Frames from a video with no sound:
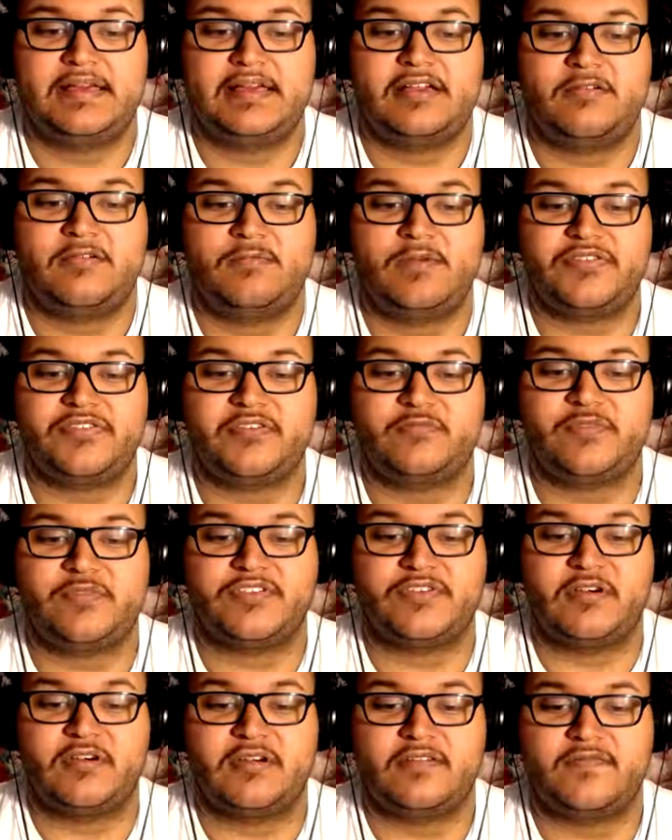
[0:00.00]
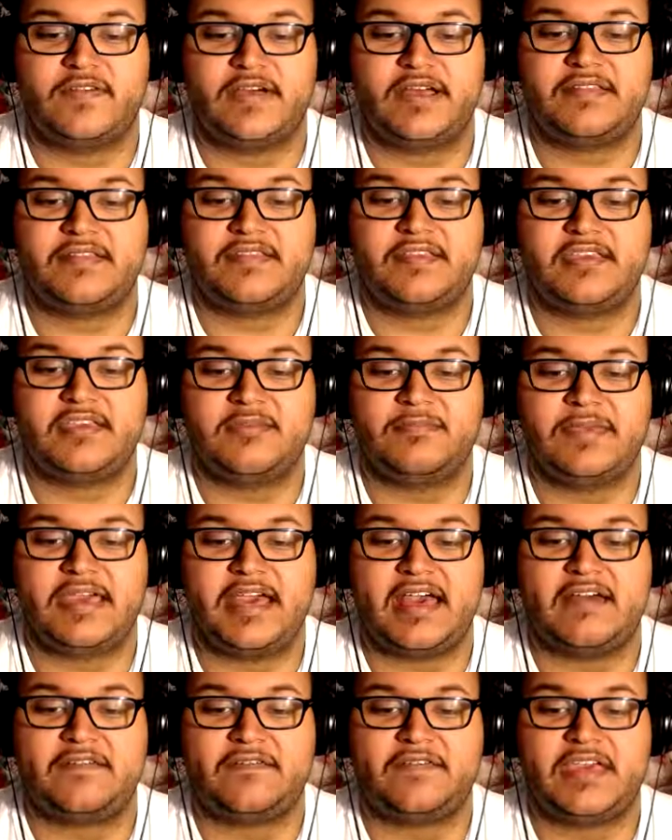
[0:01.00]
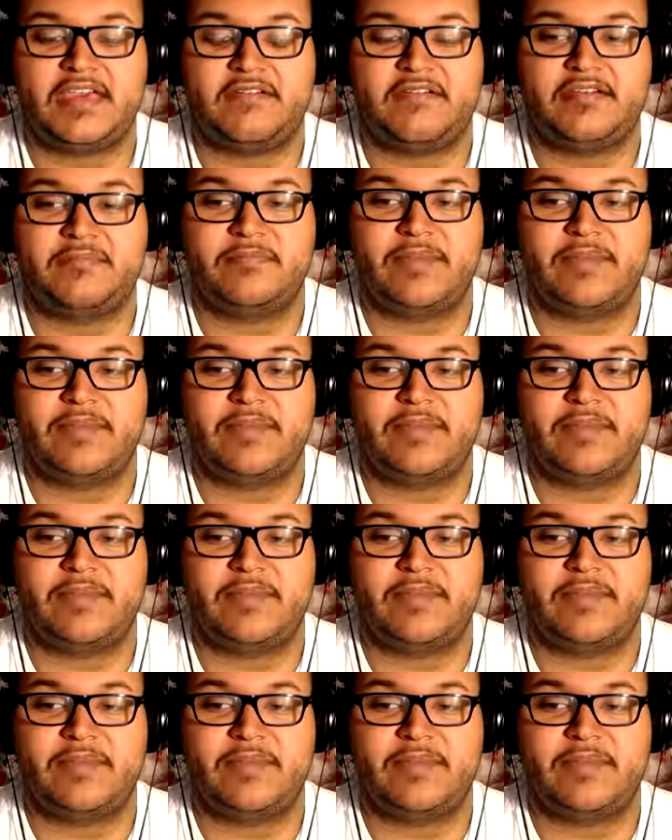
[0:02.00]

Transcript: Wilson was horrified seeing me half carried by